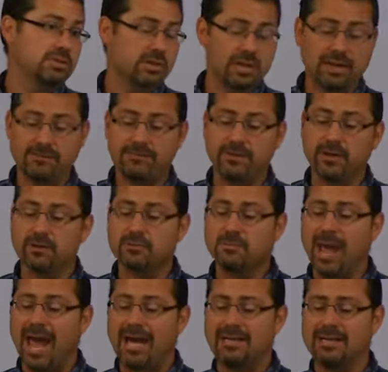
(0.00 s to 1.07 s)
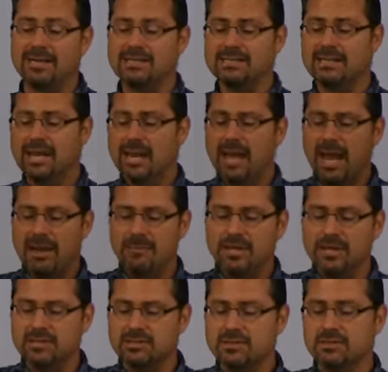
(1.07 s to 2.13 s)
So they feared madness, and
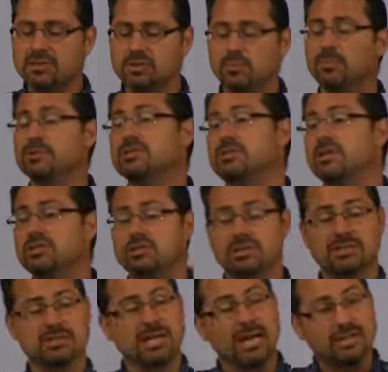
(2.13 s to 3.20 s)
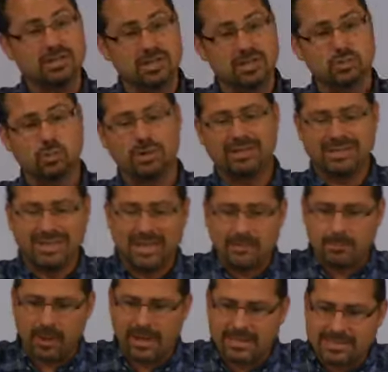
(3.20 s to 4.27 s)
because of their superstitions, they just would
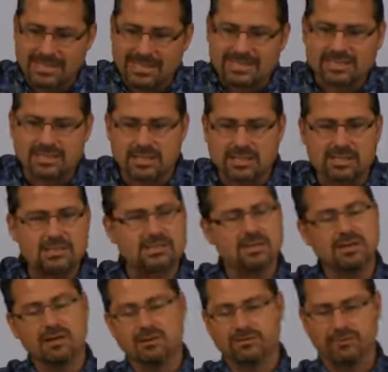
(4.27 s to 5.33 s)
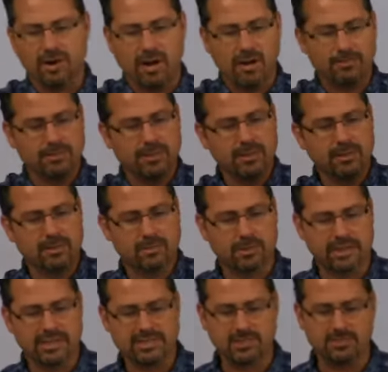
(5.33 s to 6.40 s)
keep a distance from
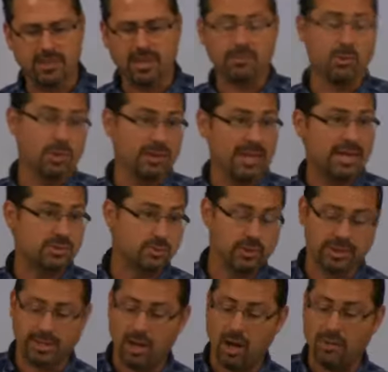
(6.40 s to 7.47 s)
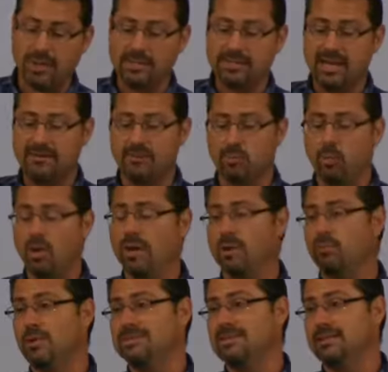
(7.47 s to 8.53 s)
crazy people. And that's really all that David
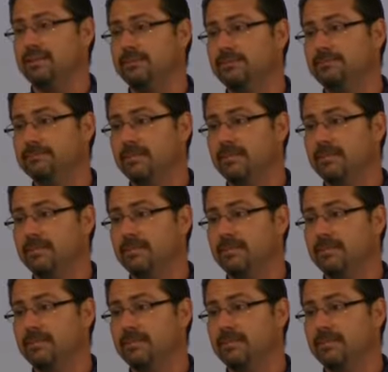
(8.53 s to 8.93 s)
wanted, wasn't it?